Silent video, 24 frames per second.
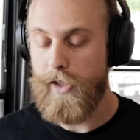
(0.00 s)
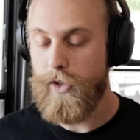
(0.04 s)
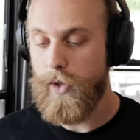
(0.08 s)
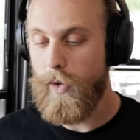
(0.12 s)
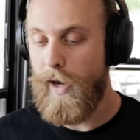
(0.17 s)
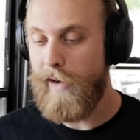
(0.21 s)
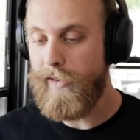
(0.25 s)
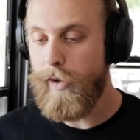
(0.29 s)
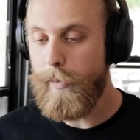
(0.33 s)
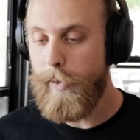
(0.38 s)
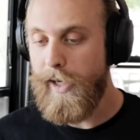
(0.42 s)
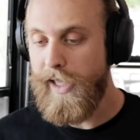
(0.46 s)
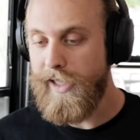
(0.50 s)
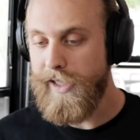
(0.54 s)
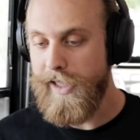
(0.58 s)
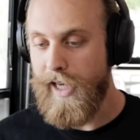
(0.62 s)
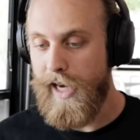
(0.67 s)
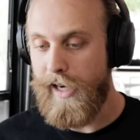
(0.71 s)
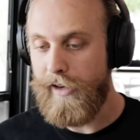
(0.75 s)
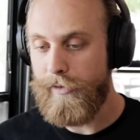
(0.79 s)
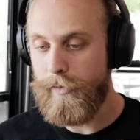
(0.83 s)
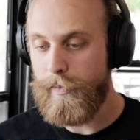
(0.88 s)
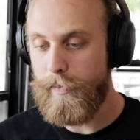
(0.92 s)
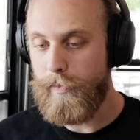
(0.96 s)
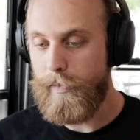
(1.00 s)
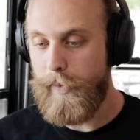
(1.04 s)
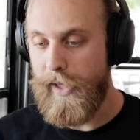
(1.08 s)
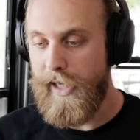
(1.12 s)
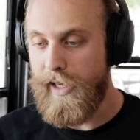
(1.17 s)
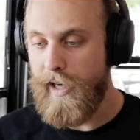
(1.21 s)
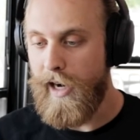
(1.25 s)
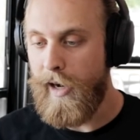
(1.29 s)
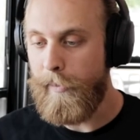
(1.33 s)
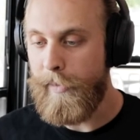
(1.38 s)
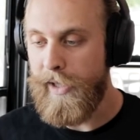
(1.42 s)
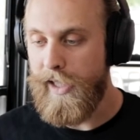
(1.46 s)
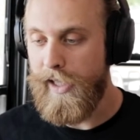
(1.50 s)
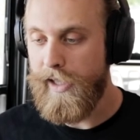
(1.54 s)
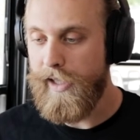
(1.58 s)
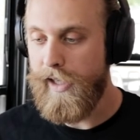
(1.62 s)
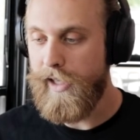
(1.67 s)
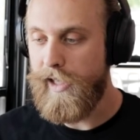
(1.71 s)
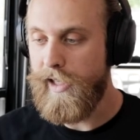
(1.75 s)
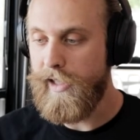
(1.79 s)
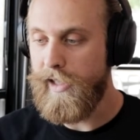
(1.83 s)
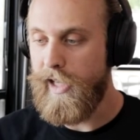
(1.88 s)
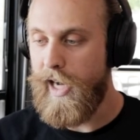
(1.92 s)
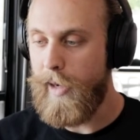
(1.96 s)
So everybody's kind of becoming a
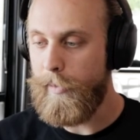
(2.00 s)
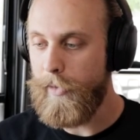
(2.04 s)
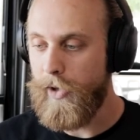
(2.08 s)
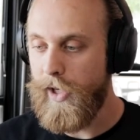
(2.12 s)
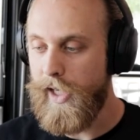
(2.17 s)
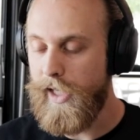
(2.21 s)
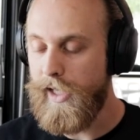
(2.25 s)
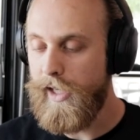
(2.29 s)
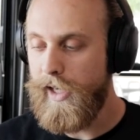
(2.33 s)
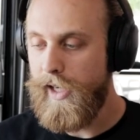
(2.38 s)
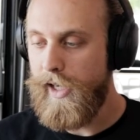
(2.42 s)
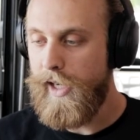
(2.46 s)
conglomerate